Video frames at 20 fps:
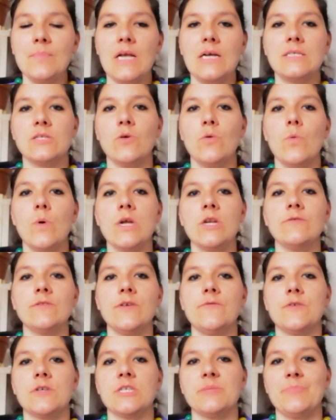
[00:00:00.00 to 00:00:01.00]
So one of the
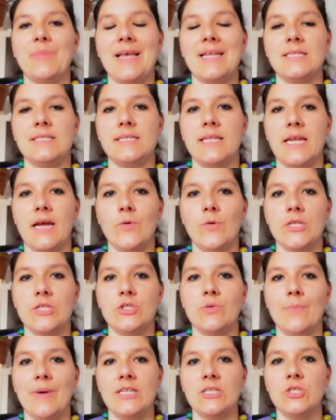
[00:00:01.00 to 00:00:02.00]
first plants that I wanted
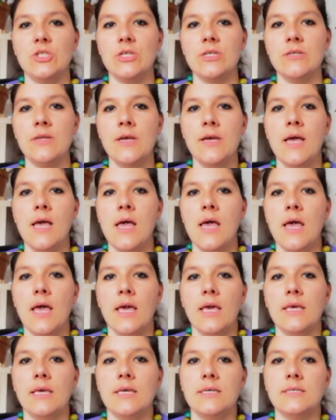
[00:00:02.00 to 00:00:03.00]
to mention
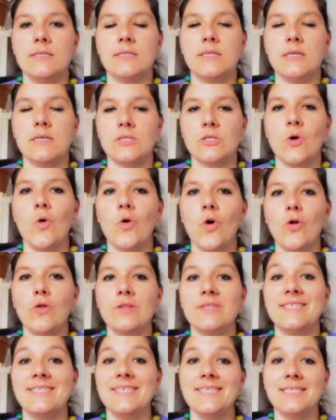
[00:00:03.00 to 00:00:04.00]
is the
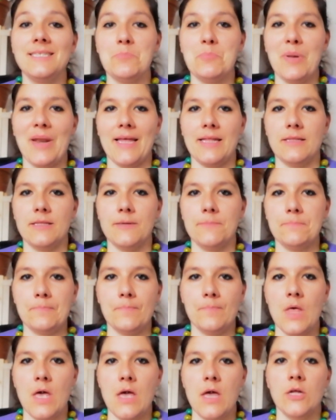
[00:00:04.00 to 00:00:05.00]
so-called ZZ plant.
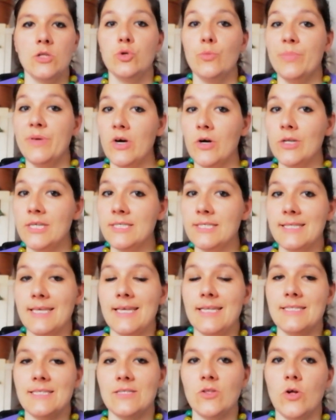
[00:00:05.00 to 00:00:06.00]
To be honest,
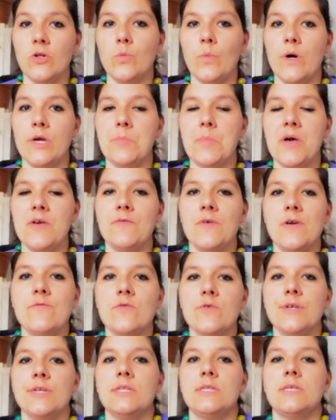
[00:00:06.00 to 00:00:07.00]
it's not one of my
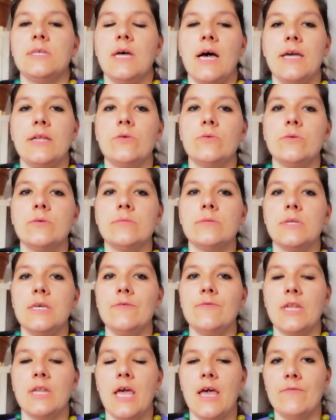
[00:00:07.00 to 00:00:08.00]
favorite. I don't
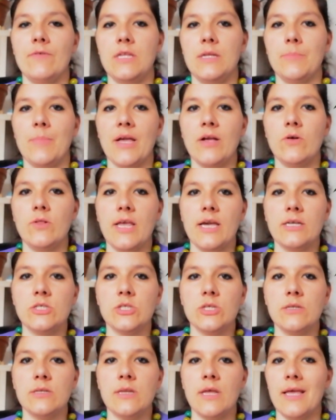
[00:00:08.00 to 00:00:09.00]
even have it in my
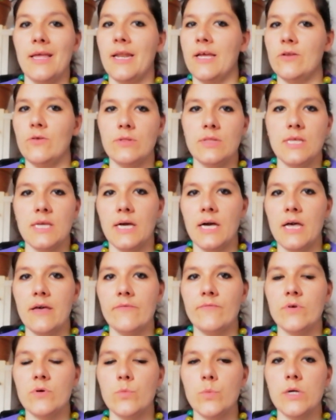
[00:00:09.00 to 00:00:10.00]
collection and I don't think I
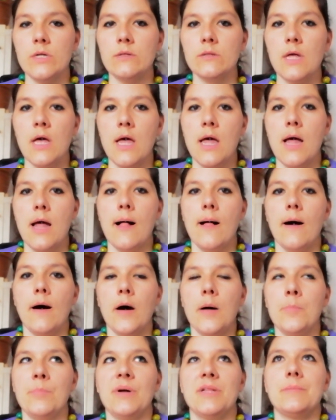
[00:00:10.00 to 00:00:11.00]
ever will.
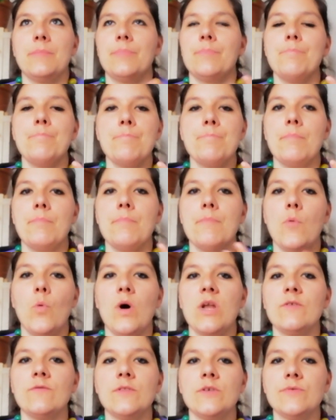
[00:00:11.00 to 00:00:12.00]
But
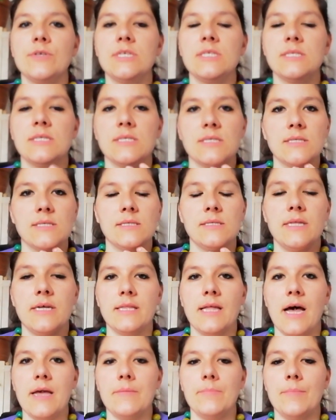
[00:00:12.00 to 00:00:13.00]
one of the reasons that
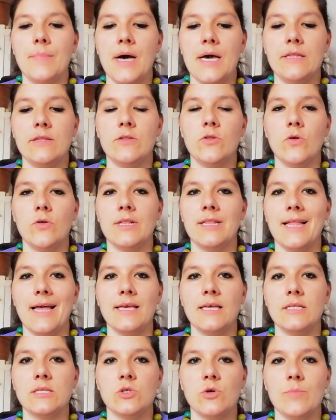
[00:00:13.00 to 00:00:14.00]
I might not
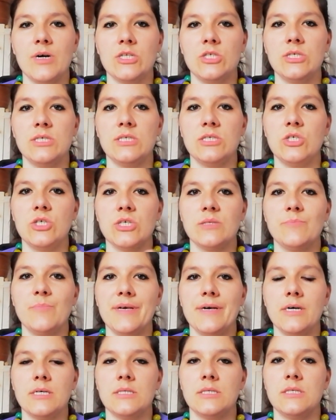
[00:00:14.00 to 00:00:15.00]
like it so much is just
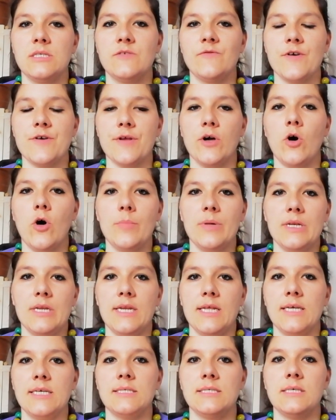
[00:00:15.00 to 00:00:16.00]
because it's very common
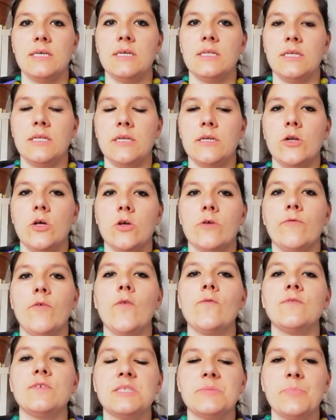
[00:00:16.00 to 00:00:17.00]
and I see it in a lot of
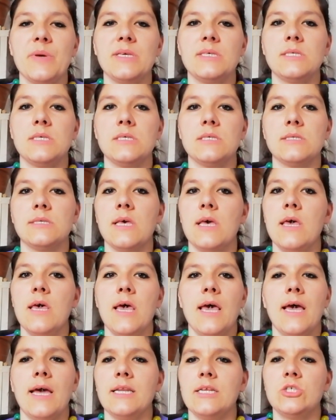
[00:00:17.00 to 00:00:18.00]
office spaces
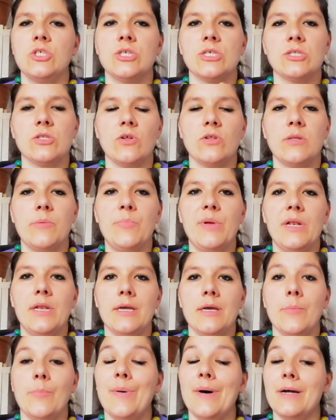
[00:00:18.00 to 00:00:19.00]
and it's just not
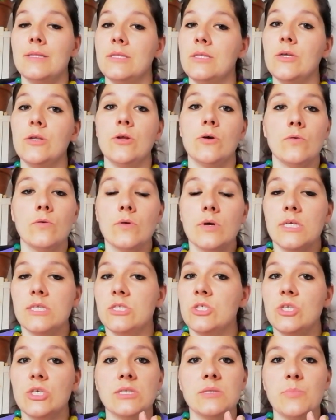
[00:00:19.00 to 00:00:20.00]
appealing. But you know,
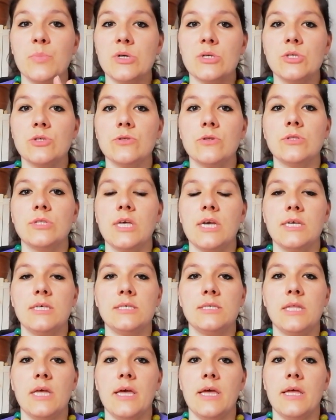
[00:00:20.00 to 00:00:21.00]
it's just personal
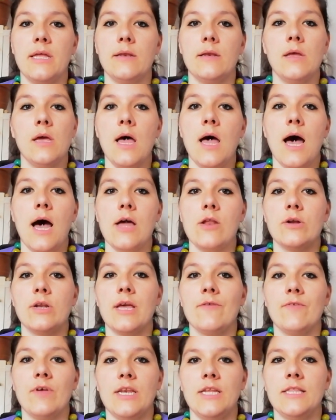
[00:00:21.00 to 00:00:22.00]
taste and I don't
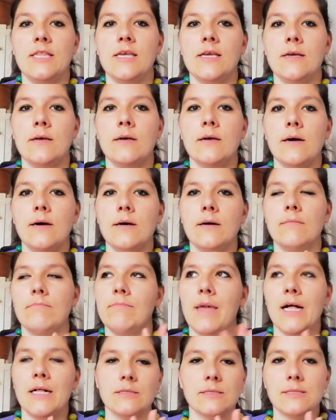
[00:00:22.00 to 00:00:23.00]
have anything
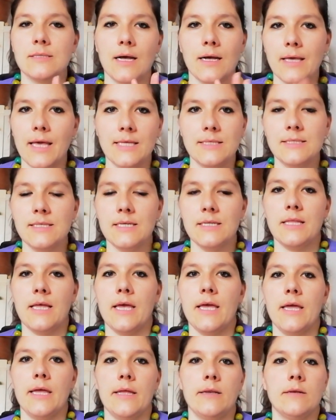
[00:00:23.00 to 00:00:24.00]
else against it.
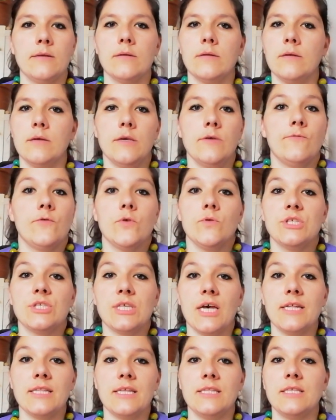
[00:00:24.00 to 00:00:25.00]
And if you
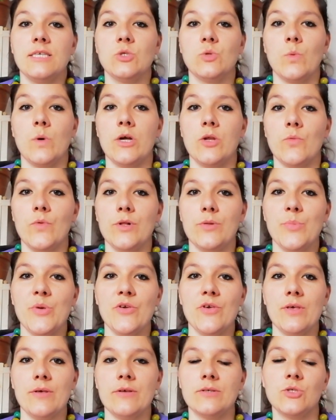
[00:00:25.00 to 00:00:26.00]
decide that this one will
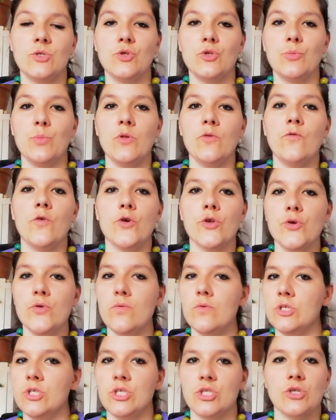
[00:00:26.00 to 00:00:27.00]
be suitable for
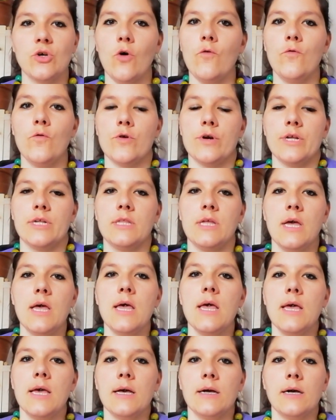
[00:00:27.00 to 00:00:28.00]
you, just go for it,
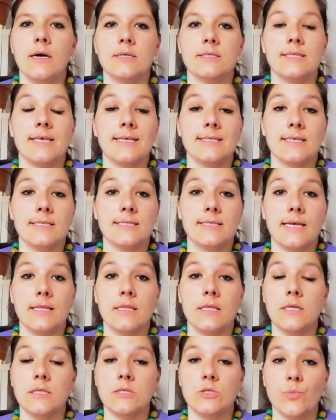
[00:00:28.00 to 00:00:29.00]
because as I
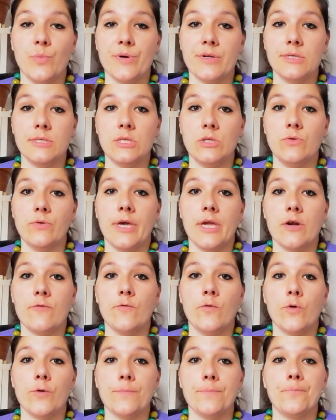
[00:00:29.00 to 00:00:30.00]
said, it's super easy to care
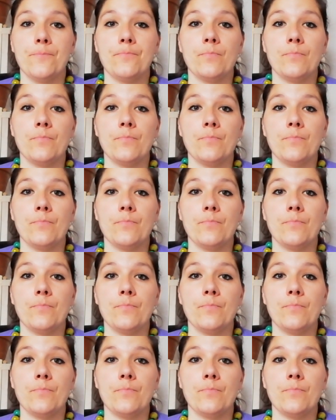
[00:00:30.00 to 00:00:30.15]
for.